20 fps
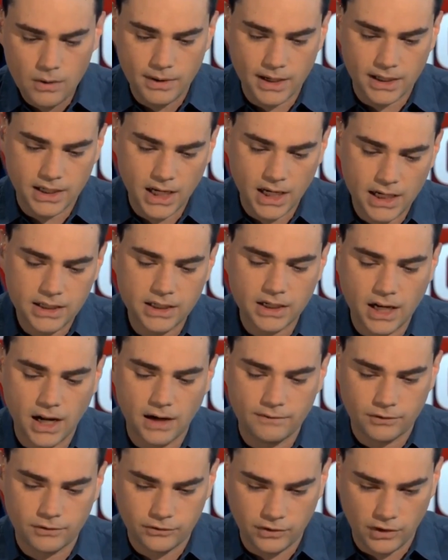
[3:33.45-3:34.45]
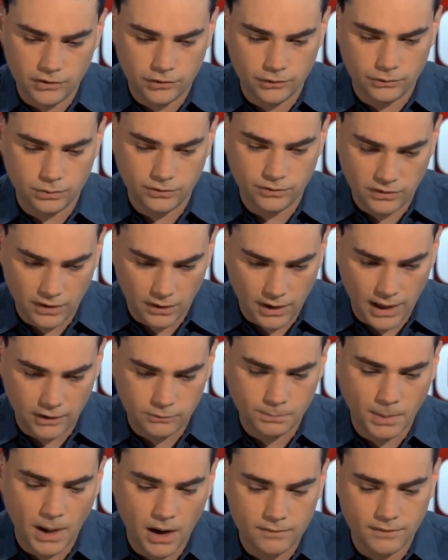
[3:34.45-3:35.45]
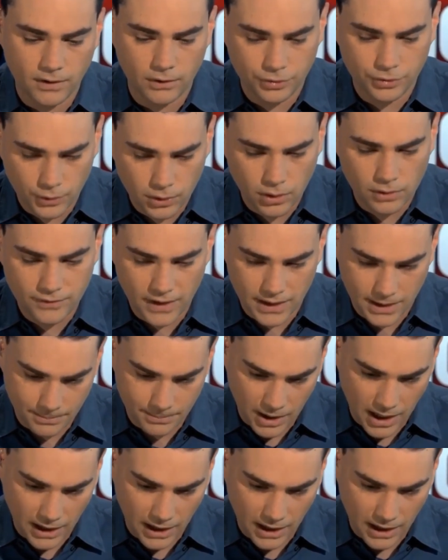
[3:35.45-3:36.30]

We had candid conversations with Sarah as part of our thorough vetting